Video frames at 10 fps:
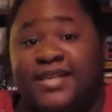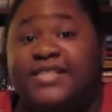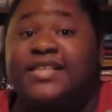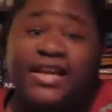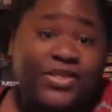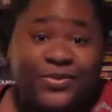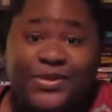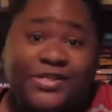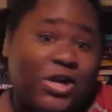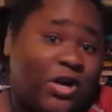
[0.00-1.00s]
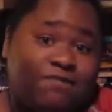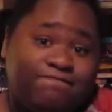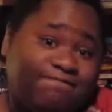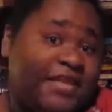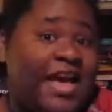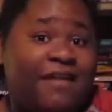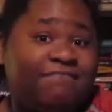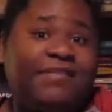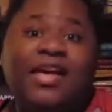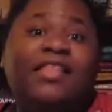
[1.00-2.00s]
I'll set a 3 star. Yeah.
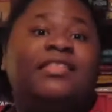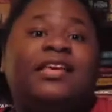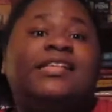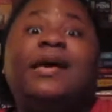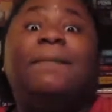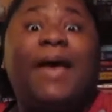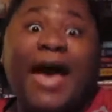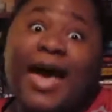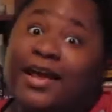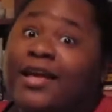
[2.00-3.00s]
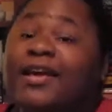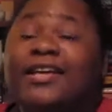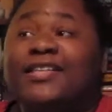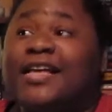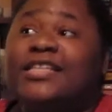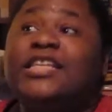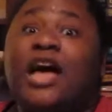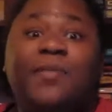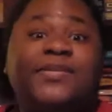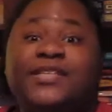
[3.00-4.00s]
Because I'm mad. Because that
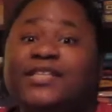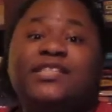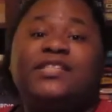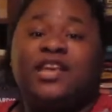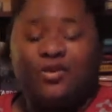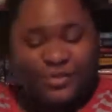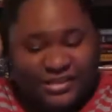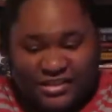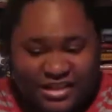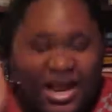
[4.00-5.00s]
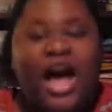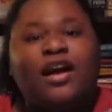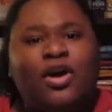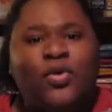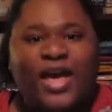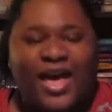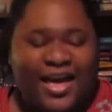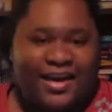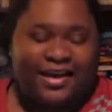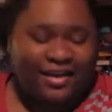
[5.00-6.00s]
synopsis was not
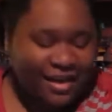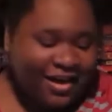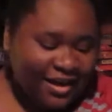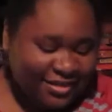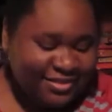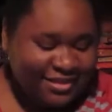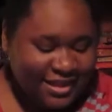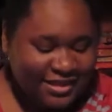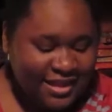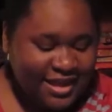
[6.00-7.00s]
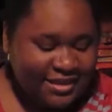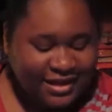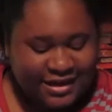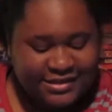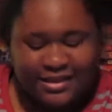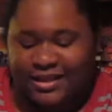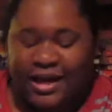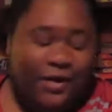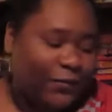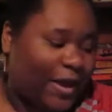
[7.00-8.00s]
okay. And then the next thing
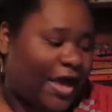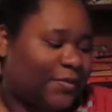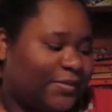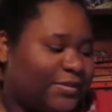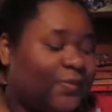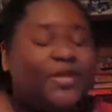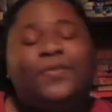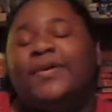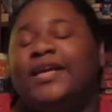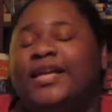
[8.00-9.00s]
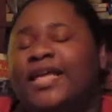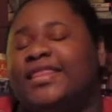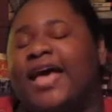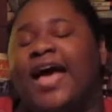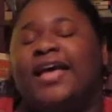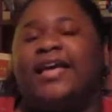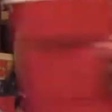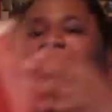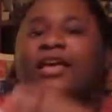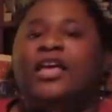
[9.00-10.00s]
that I read was a reread, and that
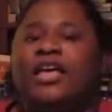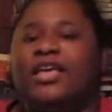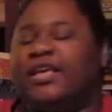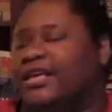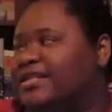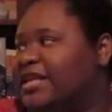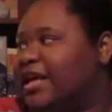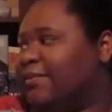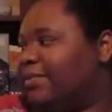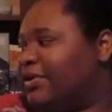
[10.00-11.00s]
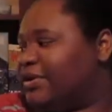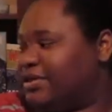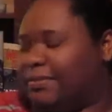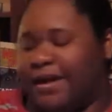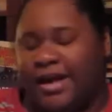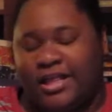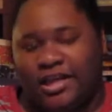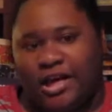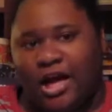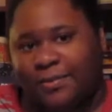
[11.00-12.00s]
is Impulse by
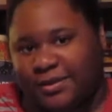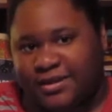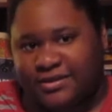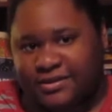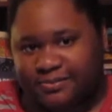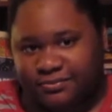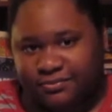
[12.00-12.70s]
Ellen Hawkins.